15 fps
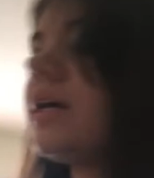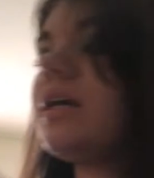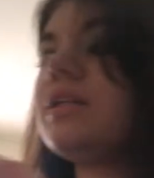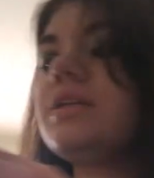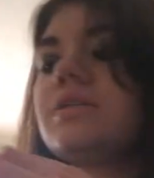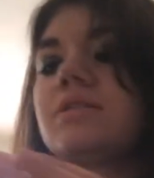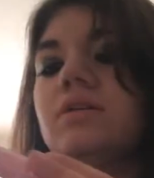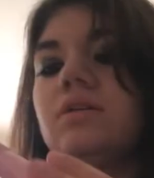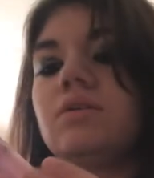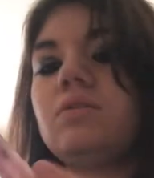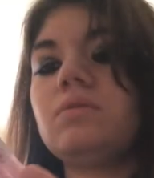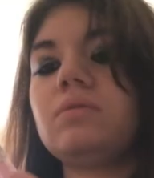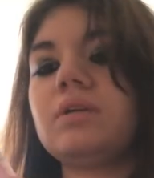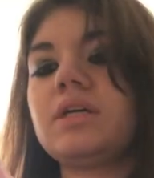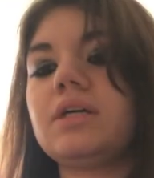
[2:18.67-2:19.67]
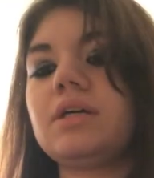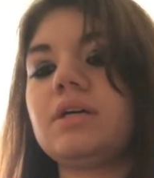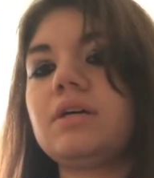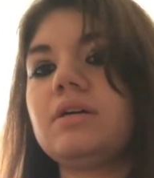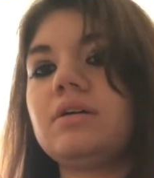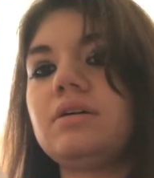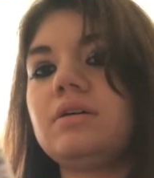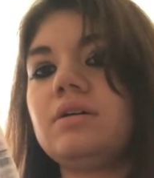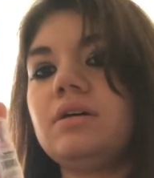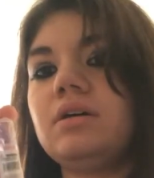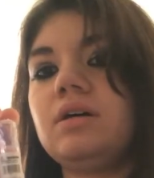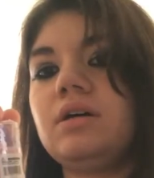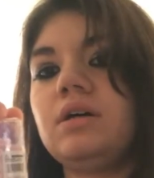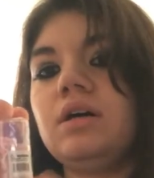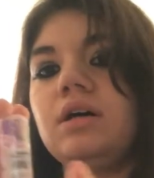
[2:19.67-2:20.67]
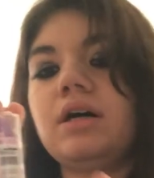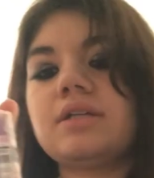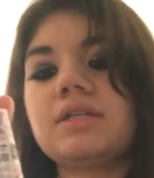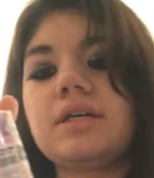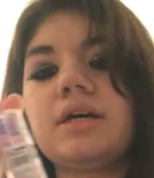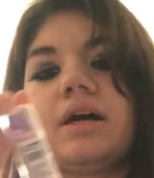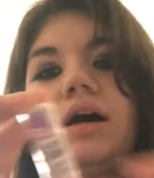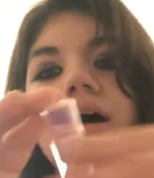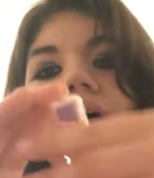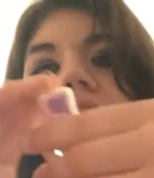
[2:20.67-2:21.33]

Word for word: I got this cute, like, it's like a